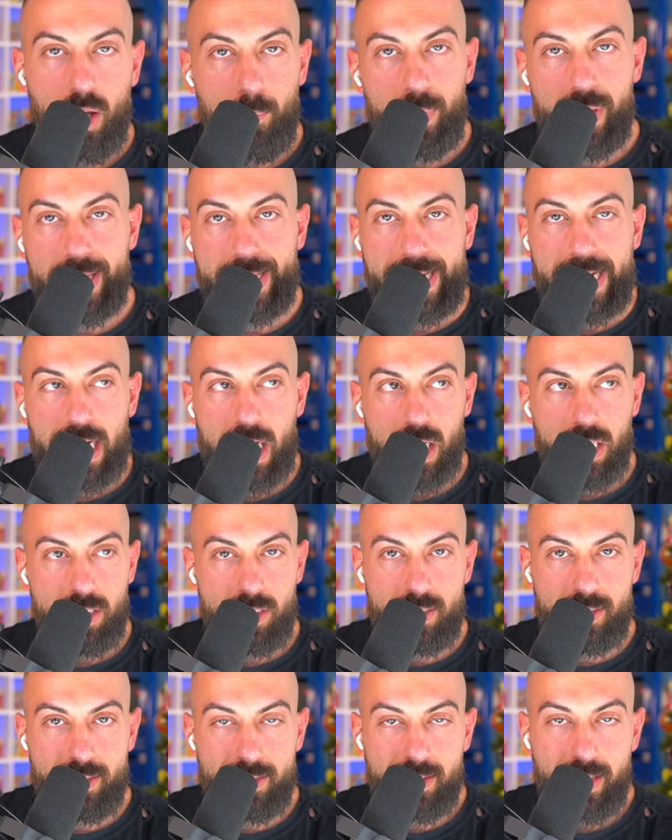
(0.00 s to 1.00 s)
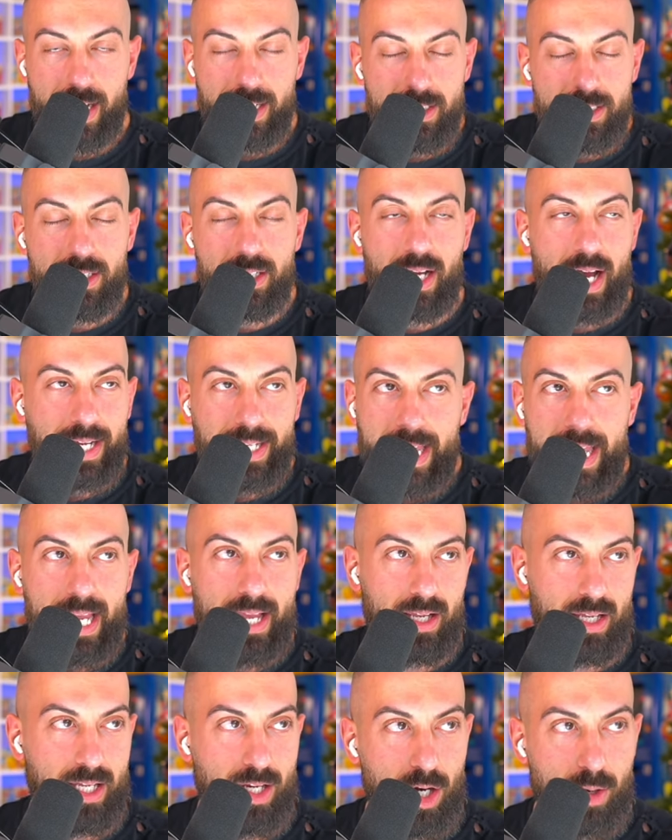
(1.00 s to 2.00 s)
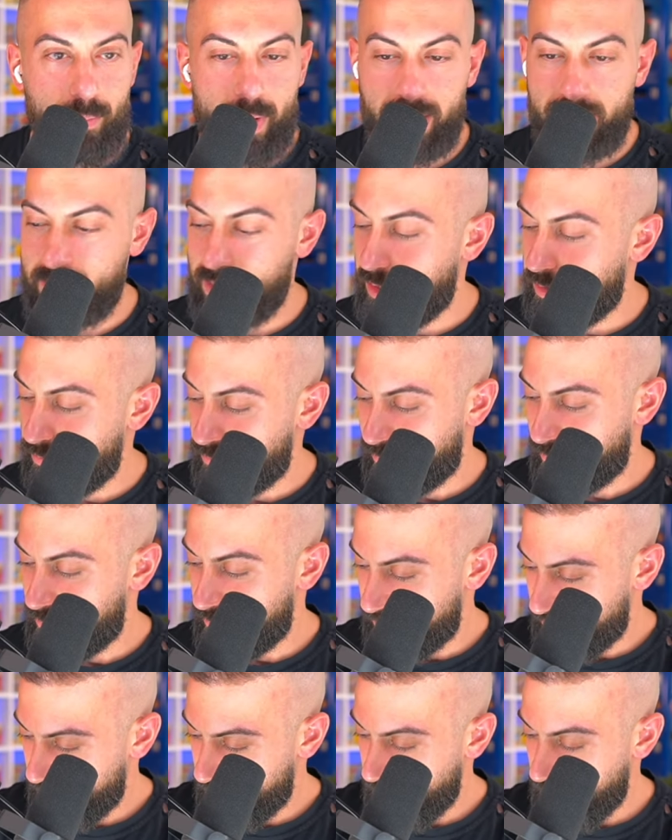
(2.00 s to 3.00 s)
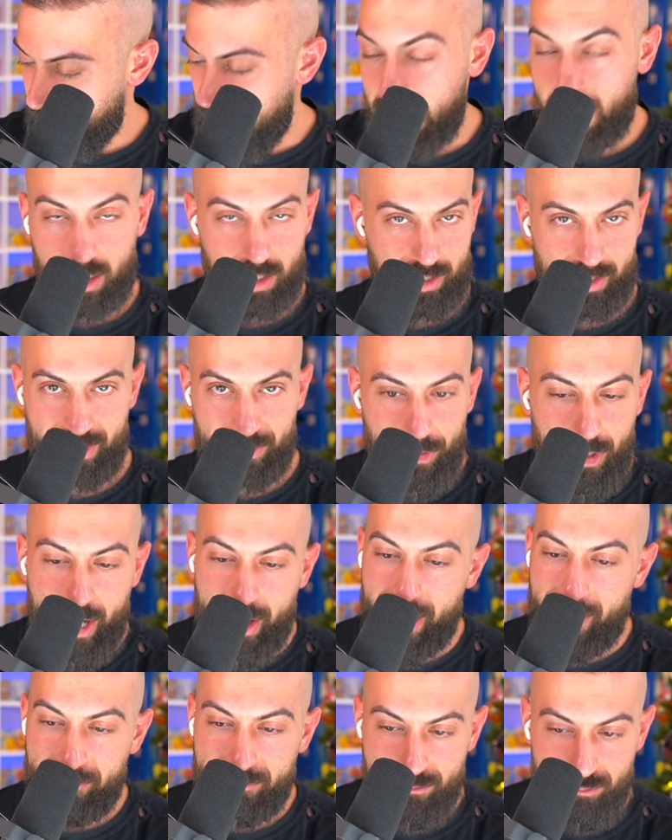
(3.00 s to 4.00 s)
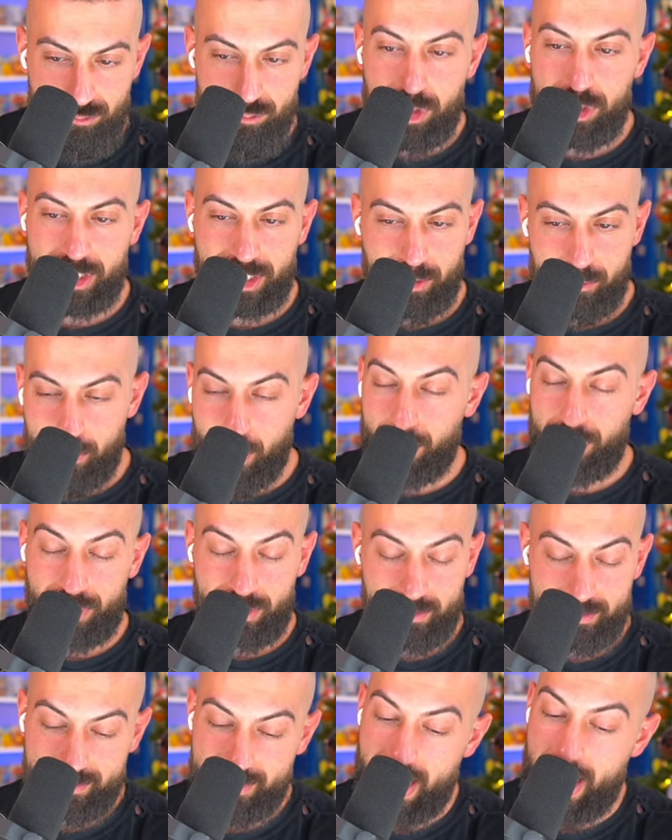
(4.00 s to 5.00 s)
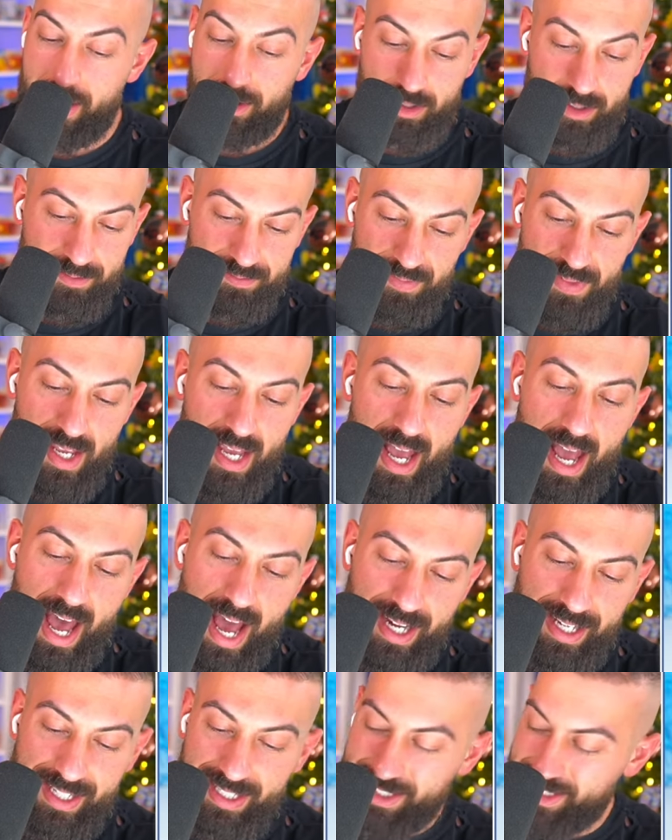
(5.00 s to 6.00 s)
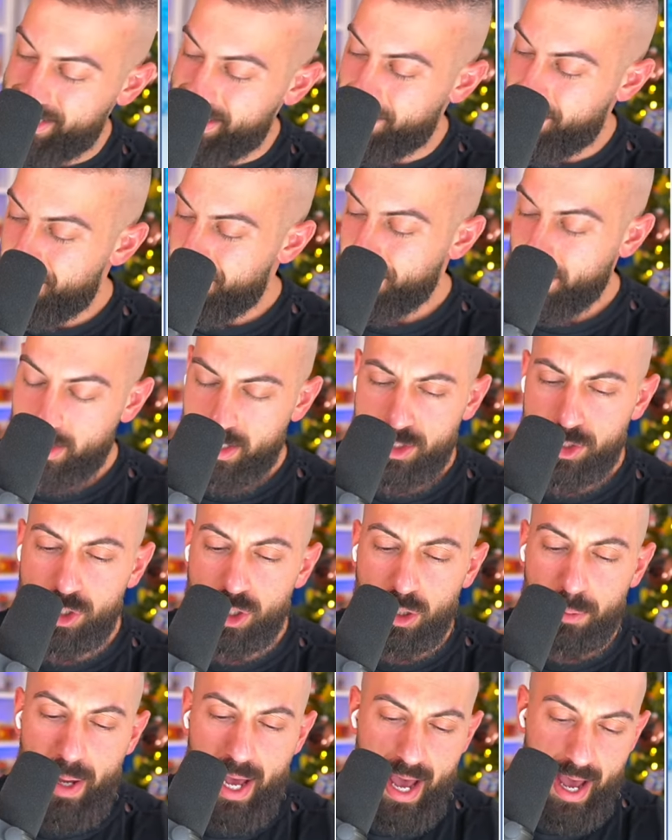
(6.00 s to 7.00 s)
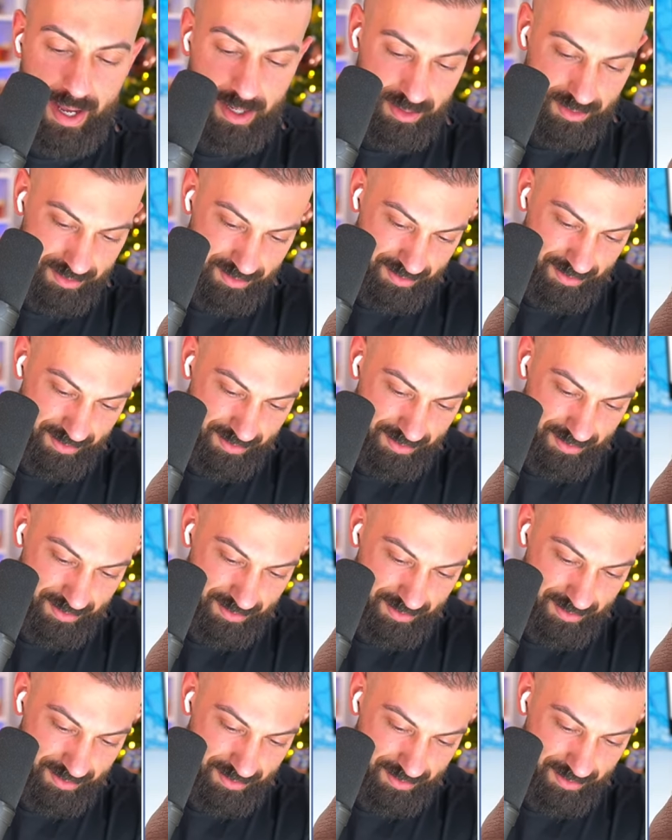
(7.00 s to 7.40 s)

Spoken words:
Because I can't hear myself think when I have music on both. I don't know. Ekans. Zubat.